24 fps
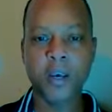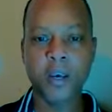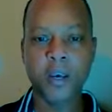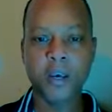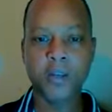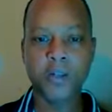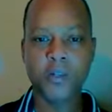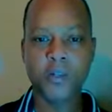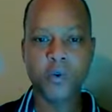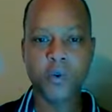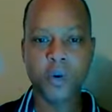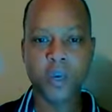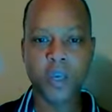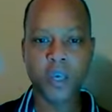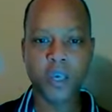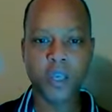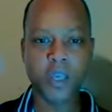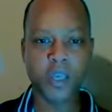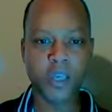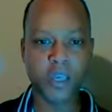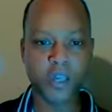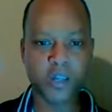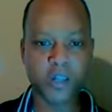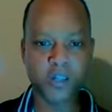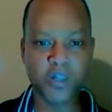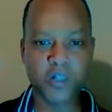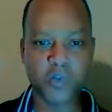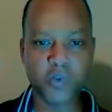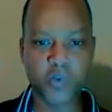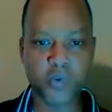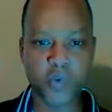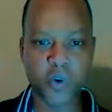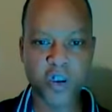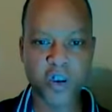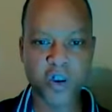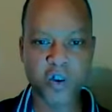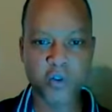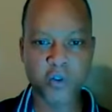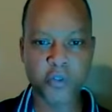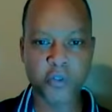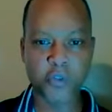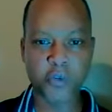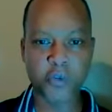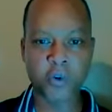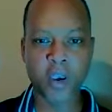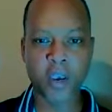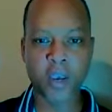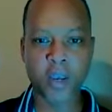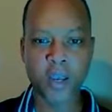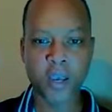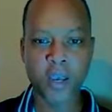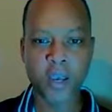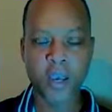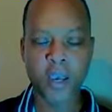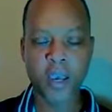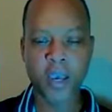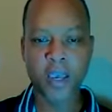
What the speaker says: So it is a real threat.